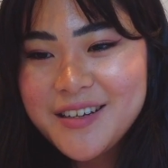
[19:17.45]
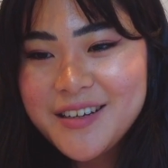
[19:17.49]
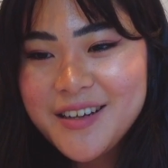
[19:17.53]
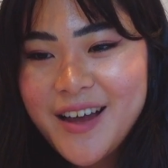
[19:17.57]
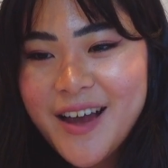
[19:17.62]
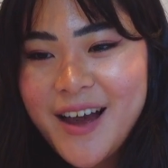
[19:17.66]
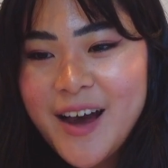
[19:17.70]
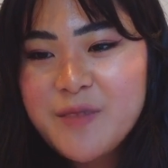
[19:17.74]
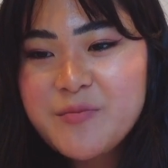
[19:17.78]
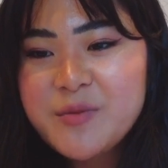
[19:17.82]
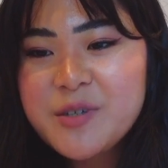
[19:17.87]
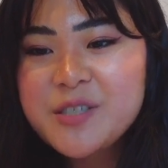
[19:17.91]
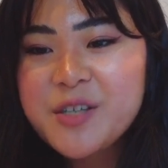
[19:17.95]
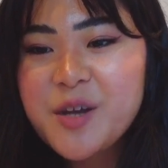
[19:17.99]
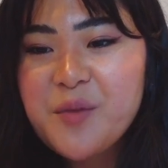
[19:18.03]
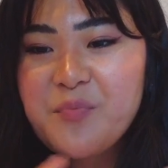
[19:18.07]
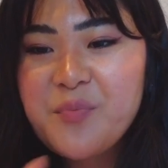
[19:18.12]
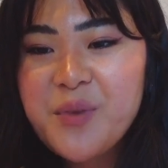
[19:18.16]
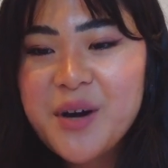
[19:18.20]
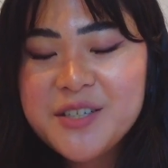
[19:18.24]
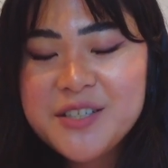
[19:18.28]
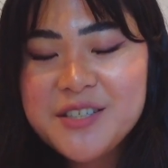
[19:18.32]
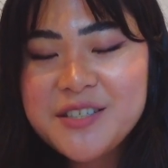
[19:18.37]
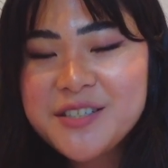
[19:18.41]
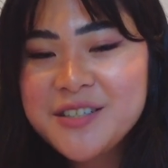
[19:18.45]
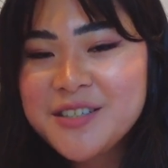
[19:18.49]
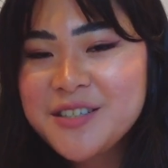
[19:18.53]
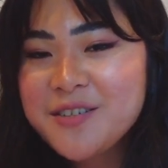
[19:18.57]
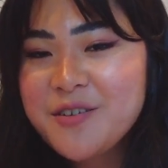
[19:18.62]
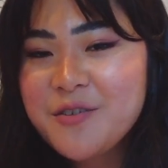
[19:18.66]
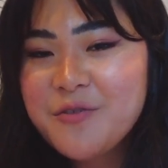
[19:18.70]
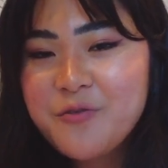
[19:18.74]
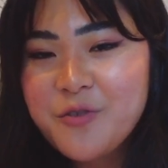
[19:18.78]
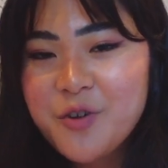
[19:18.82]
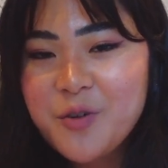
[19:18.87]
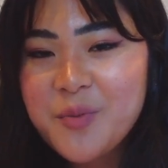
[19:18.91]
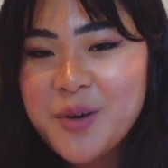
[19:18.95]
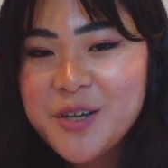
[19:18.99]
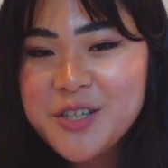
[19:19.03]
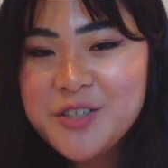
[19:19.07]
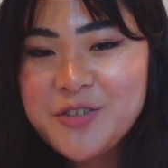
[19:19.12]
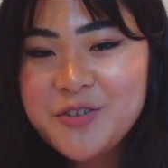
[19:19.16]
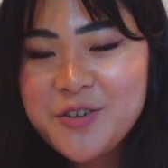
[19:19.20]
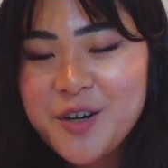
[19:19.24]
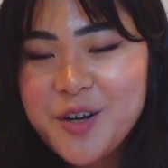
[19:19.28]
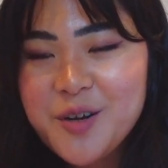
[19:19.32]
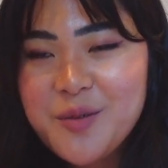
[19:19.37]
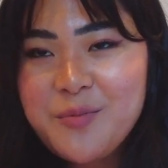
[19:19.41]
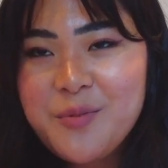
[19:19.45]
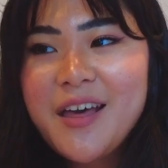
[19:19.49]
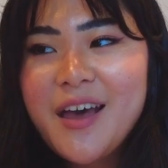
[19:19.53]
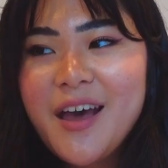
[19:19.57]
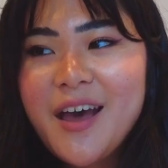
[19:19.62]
how much I budgeted for my trip,